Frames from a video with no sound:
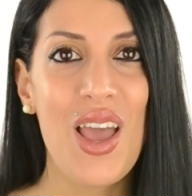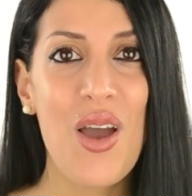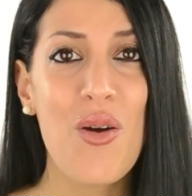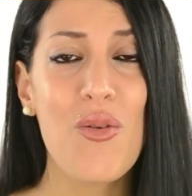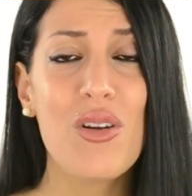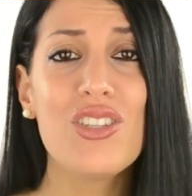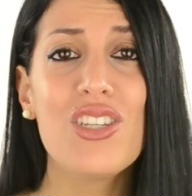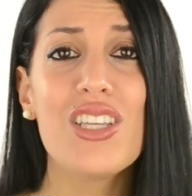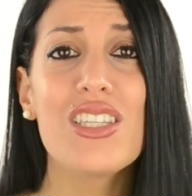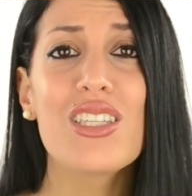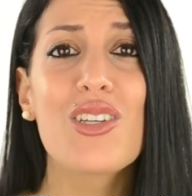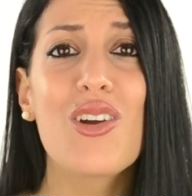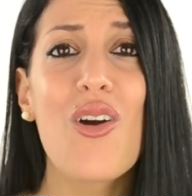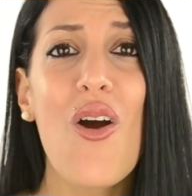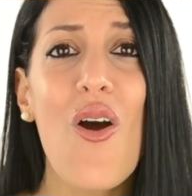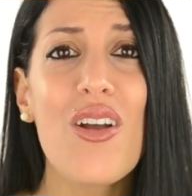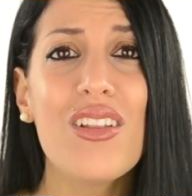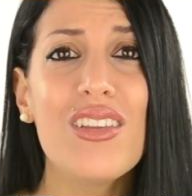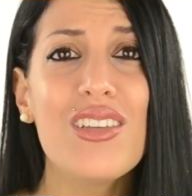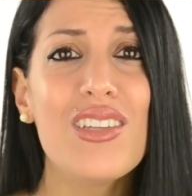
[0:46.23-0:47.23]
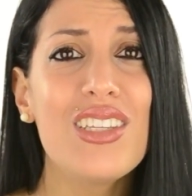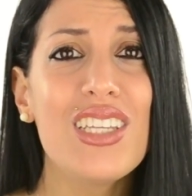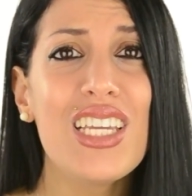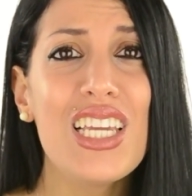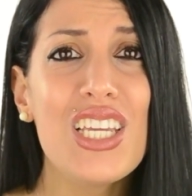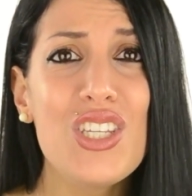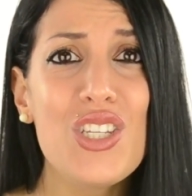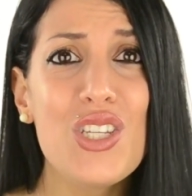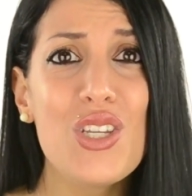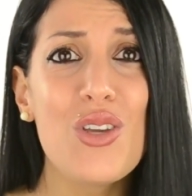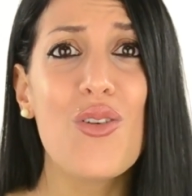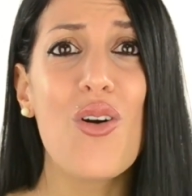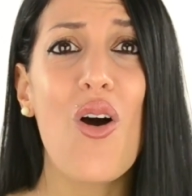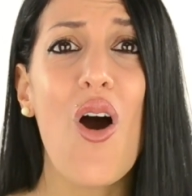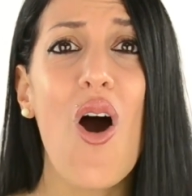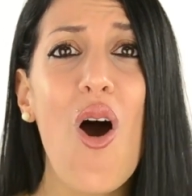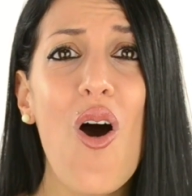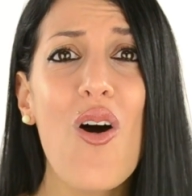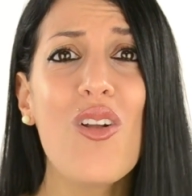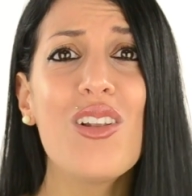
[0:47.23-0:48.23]
which is going to teach you
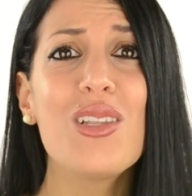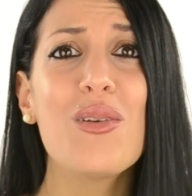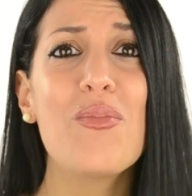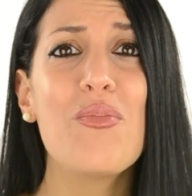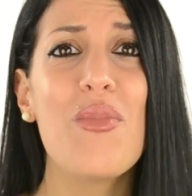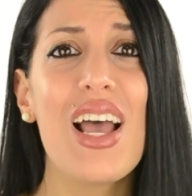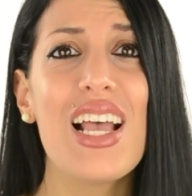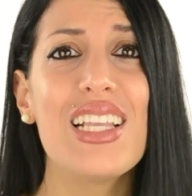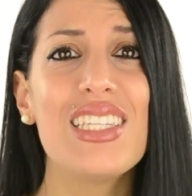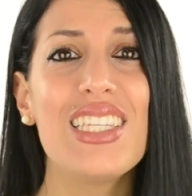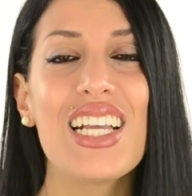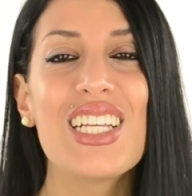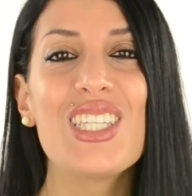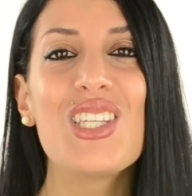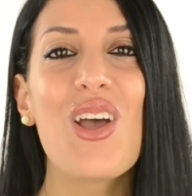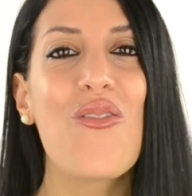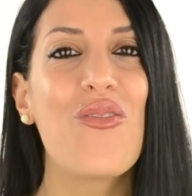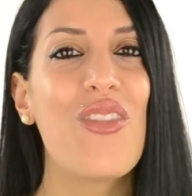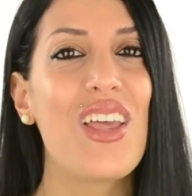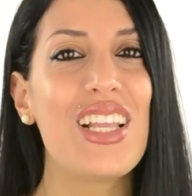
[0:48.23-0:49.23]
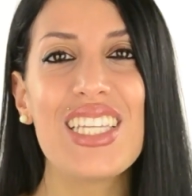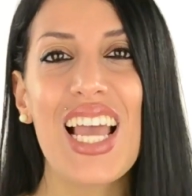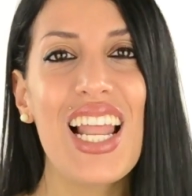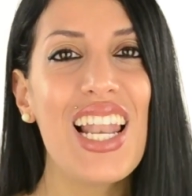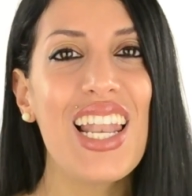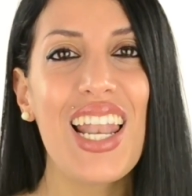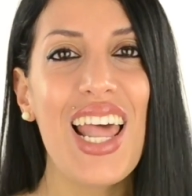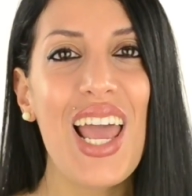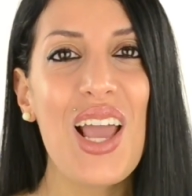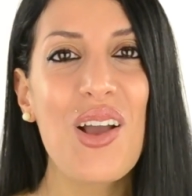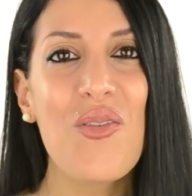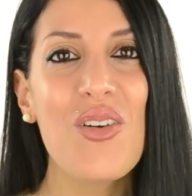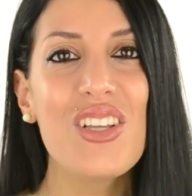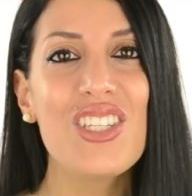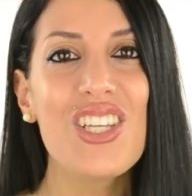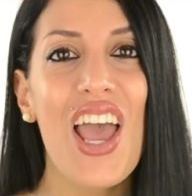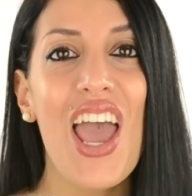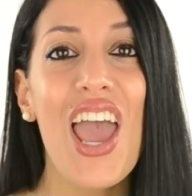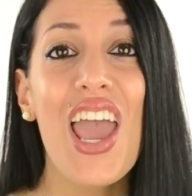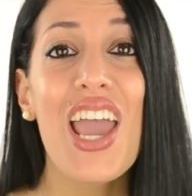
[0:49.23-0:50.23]
all the basics of the Italian
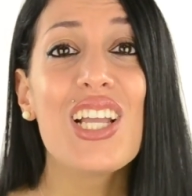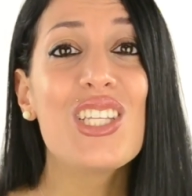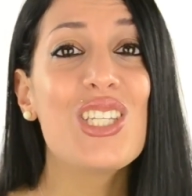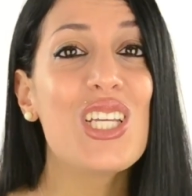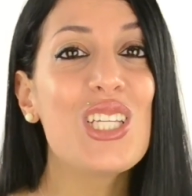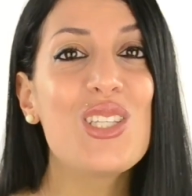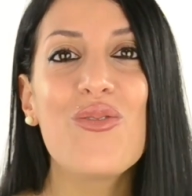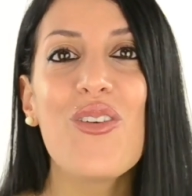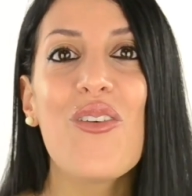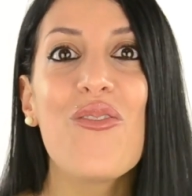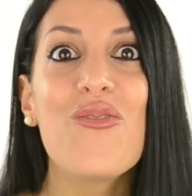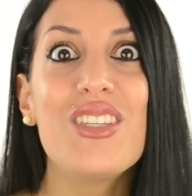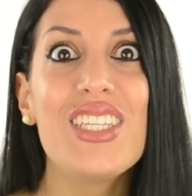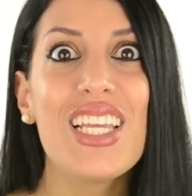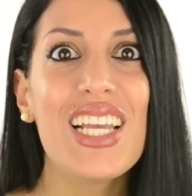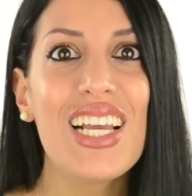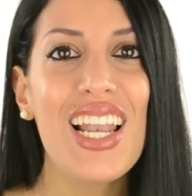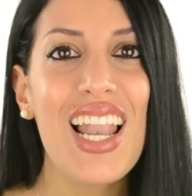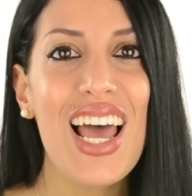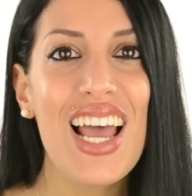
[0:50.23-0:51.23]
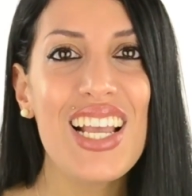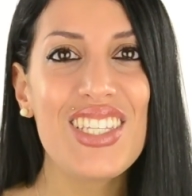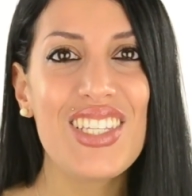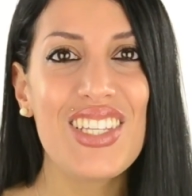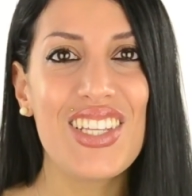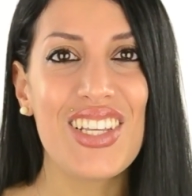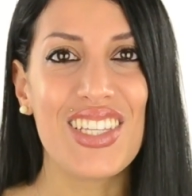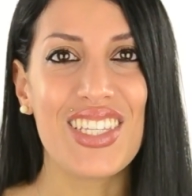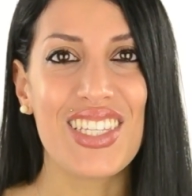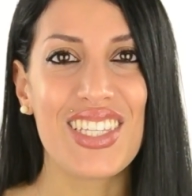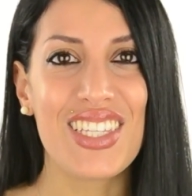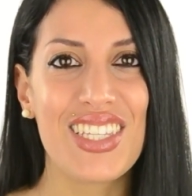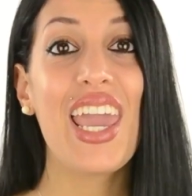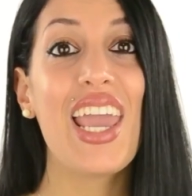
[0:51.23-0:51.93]
language in just 15 lessons.